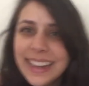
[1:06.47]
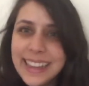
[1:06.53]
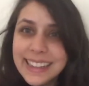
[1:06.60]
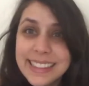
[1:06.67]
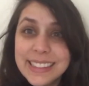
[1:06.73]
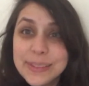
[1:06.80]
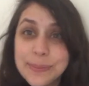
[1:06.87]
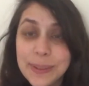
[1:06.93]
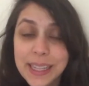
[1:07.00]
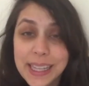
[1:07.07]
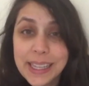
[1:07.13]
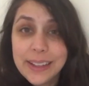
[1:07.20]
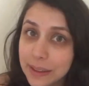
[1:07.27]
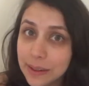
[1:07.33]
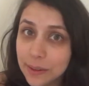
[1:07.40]
He's
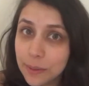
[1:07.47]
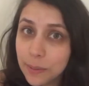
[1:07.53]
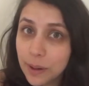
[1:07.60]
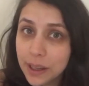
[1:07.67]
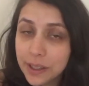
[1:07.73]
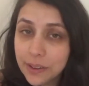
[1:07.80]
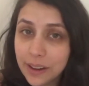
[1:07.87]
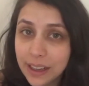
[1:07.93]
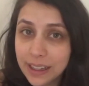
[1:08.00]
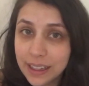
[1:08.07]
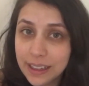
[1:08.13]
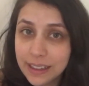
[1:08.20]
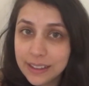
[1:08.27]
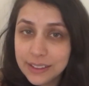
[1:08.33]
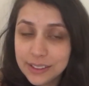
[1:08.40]
playing while I
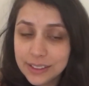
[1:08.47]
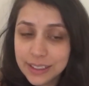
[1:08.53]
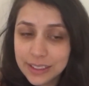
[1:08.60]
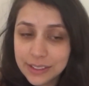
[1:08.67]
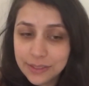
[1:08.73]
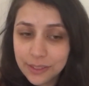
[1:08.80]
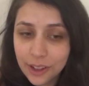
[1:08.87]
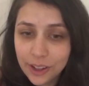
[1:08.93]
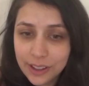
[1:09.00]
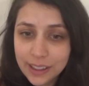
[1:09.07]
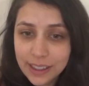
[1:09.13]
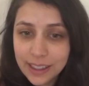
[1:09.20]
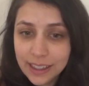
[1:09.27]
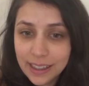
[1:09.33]
edit today's vlog